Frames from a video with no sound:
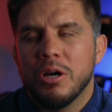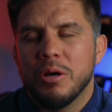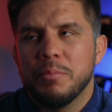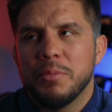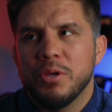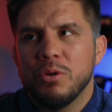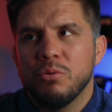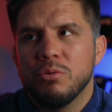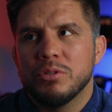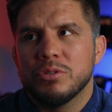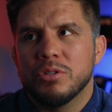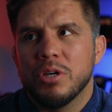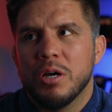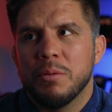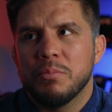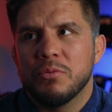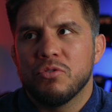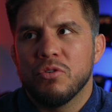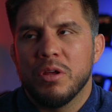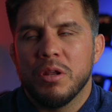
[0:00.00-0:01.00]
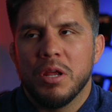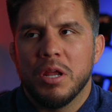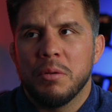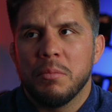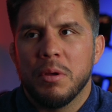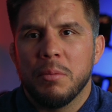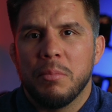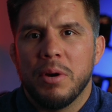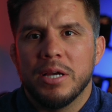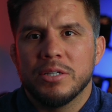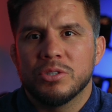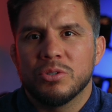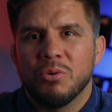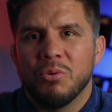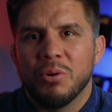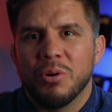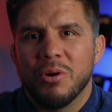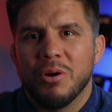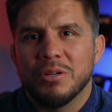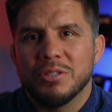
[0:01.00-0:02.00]
He was up to in my
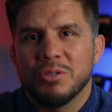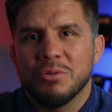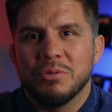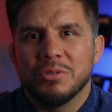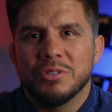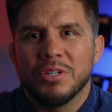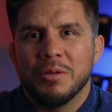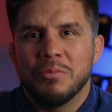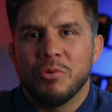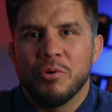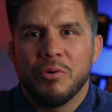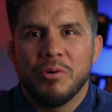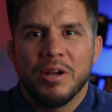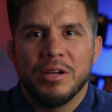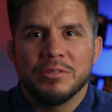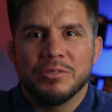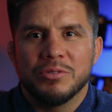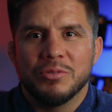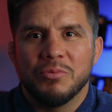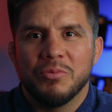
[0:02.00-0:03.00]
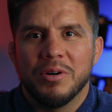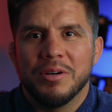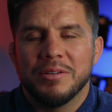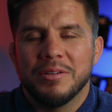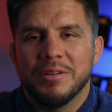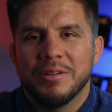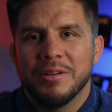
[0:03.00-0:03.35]
scorecards. He was up 3-1.